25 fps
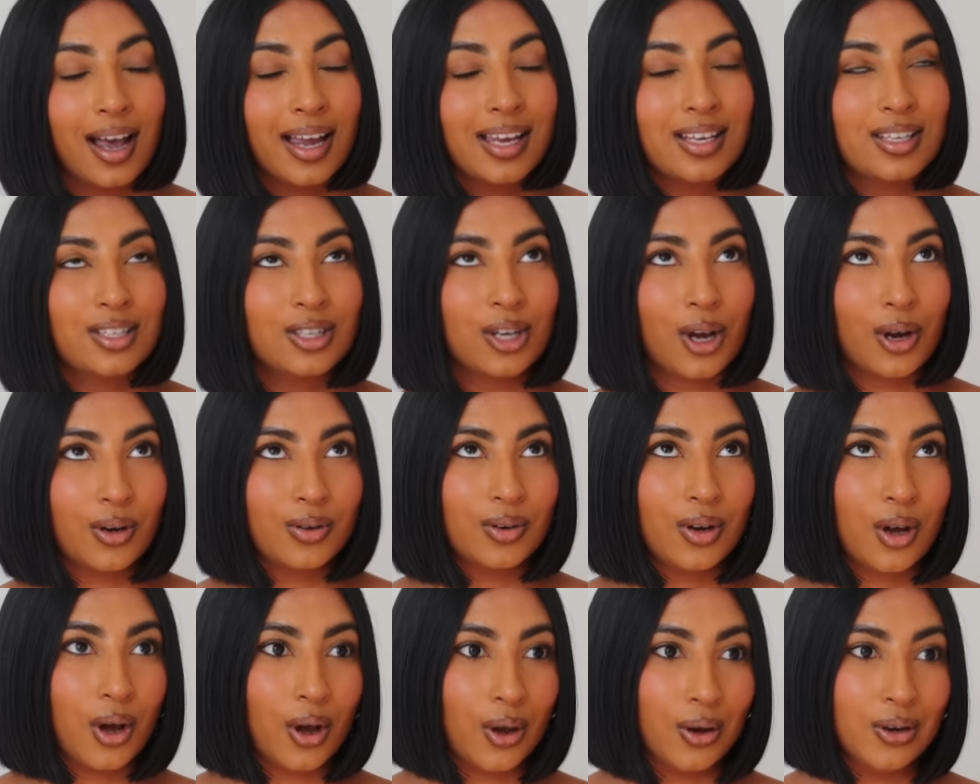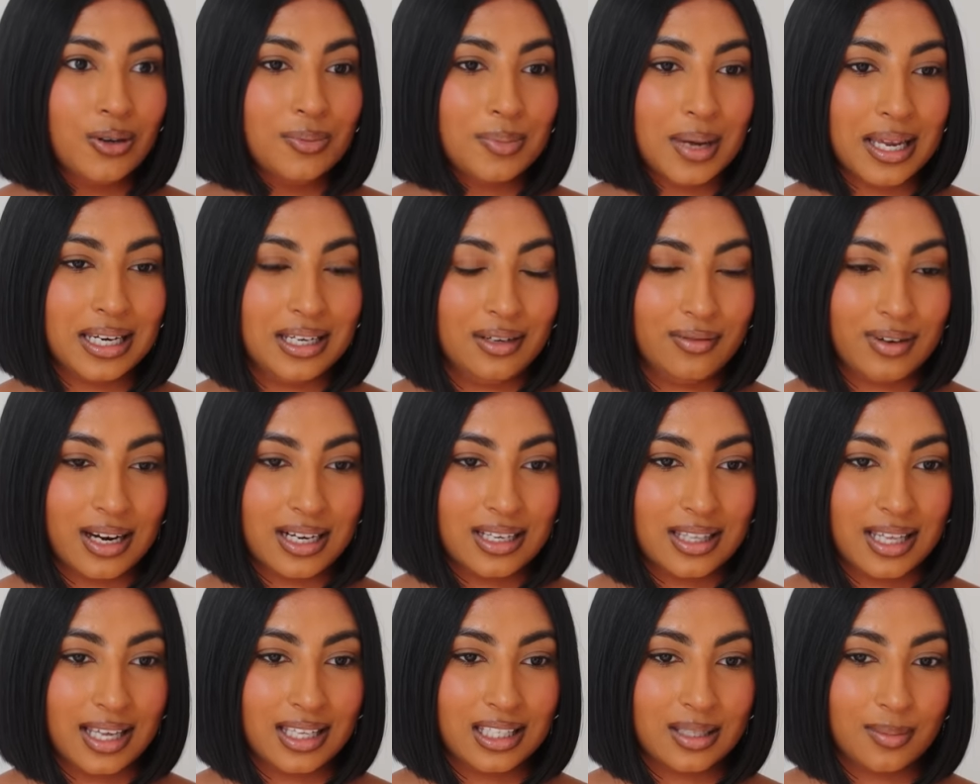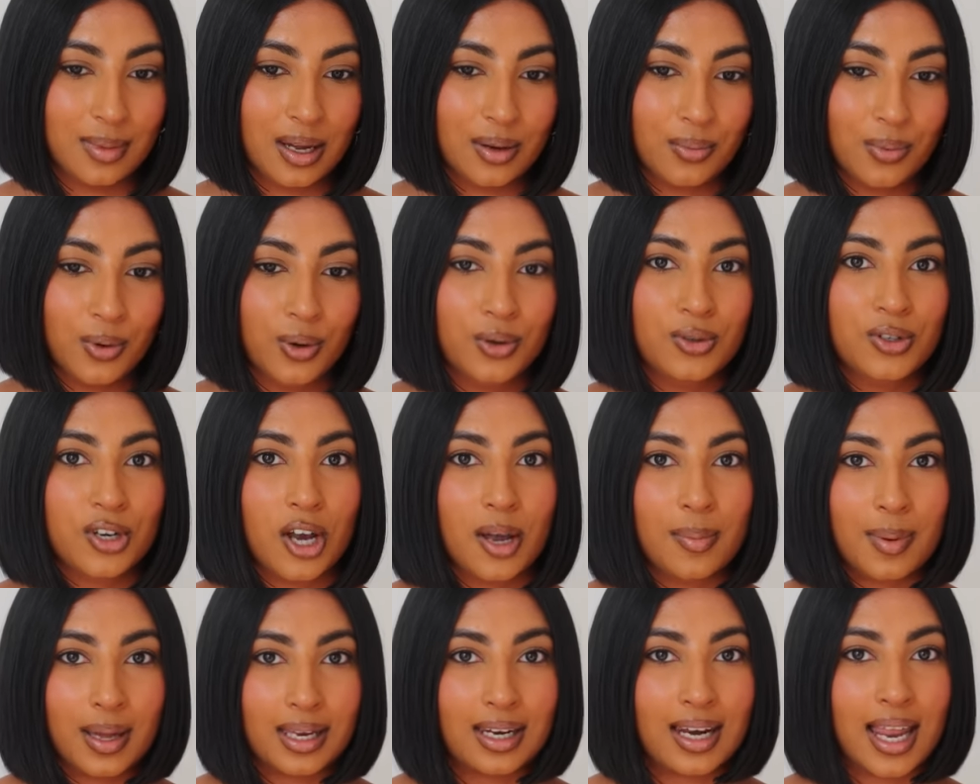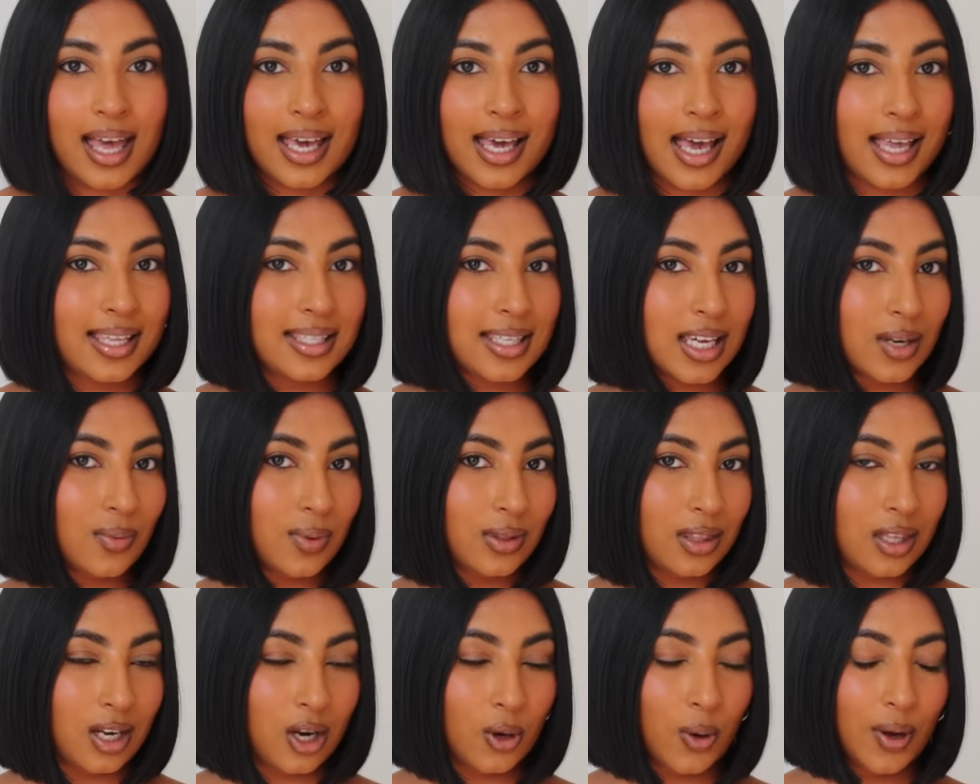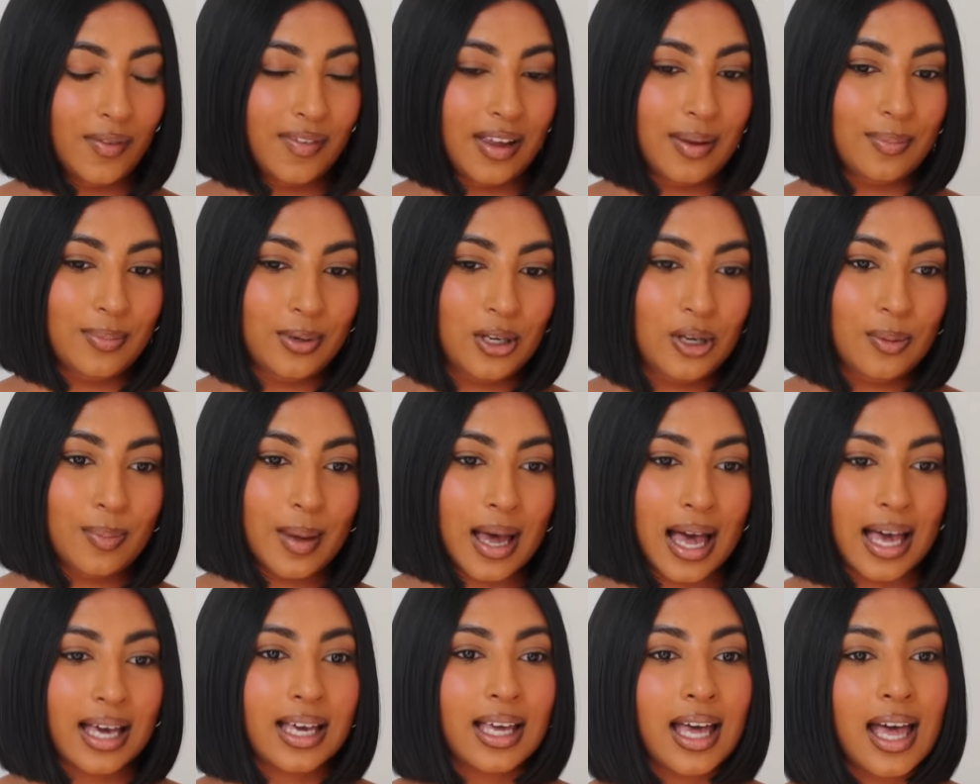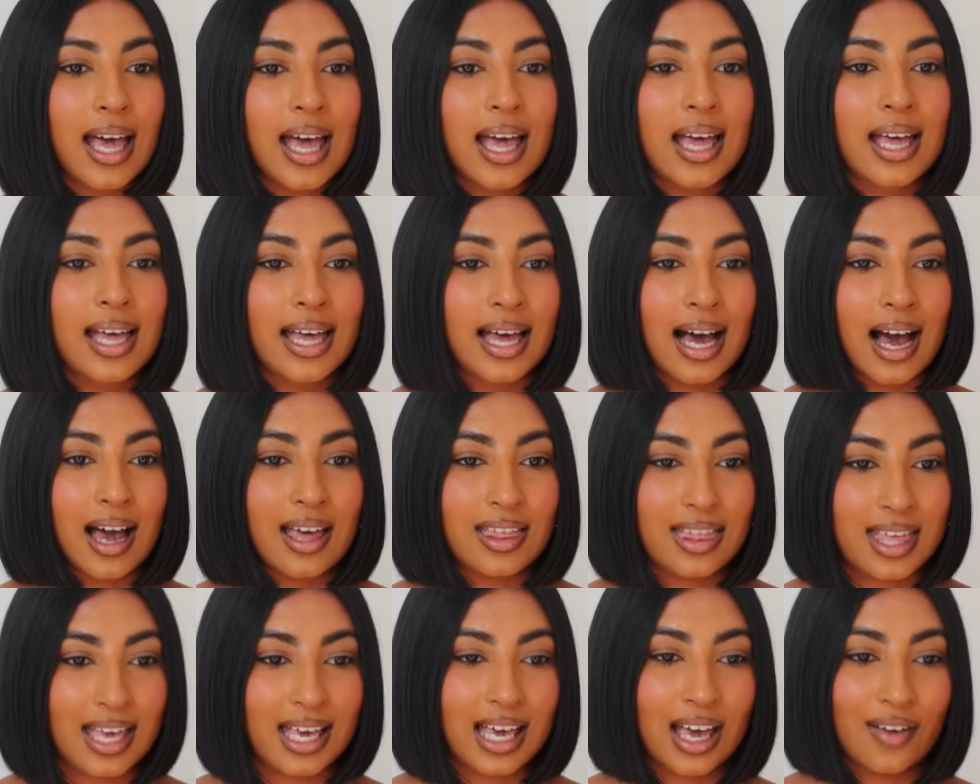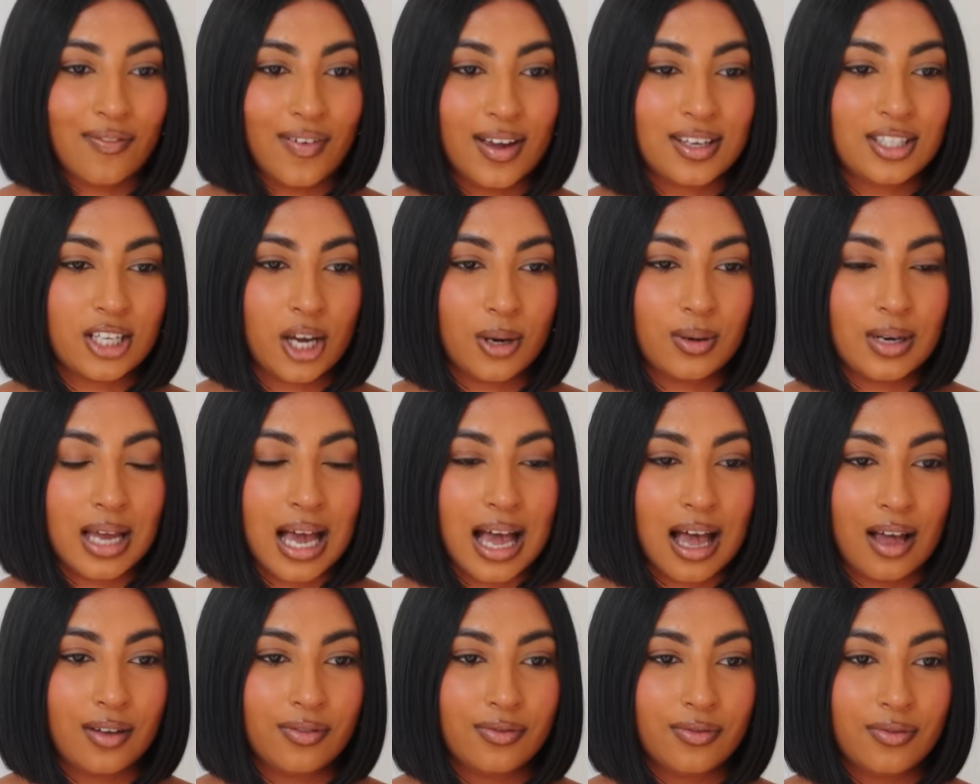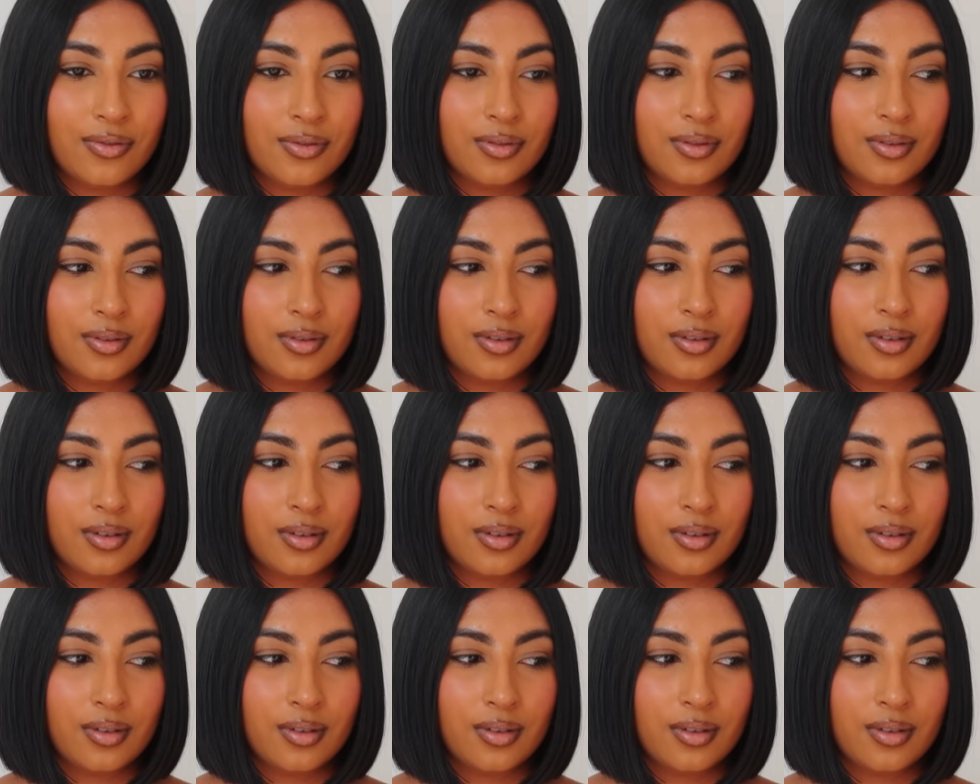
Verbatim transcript: I don't own many red things in my wardrobe and like I said with the Loewe blue bag I think if I don't have